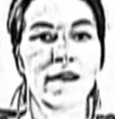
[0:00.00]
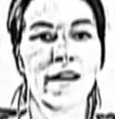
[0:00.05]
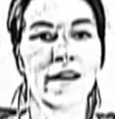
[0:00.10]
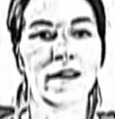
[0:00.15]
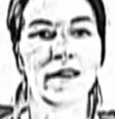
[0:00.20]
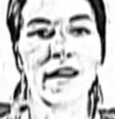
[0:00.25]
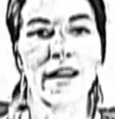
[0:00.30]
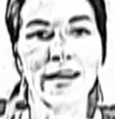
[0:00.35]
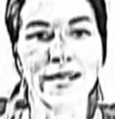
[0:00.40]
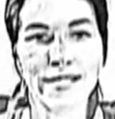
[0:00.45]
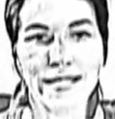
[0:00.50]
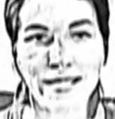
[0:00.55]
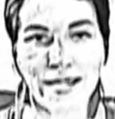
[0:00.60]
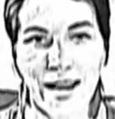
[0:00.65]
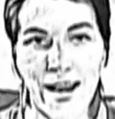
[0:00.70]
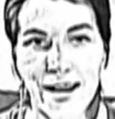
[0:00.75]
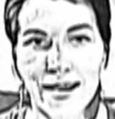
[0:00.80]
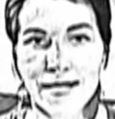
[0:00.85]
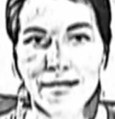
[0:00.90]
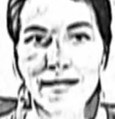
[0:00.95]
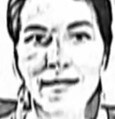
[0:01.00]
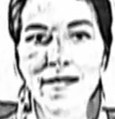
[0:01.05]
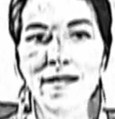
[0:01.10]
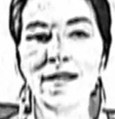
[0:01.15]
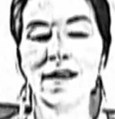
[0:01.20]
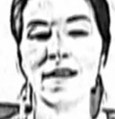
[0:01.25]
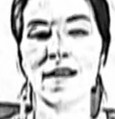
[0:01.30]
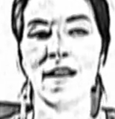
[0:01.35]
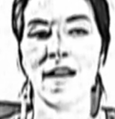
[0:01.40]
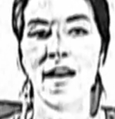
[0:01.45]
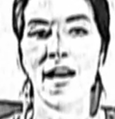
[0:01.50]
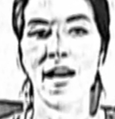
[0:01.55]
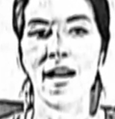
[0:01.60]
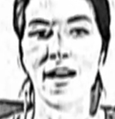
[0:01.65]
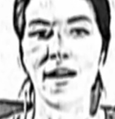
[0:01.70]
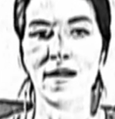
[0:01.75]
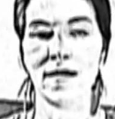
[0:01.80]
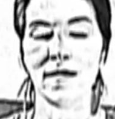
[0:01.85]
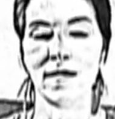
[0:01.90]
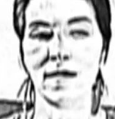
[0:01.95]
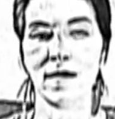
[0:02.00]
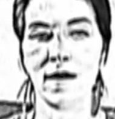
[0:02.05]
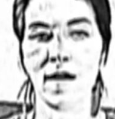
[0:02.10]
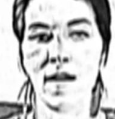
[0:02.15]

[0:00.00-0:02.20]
a light task, and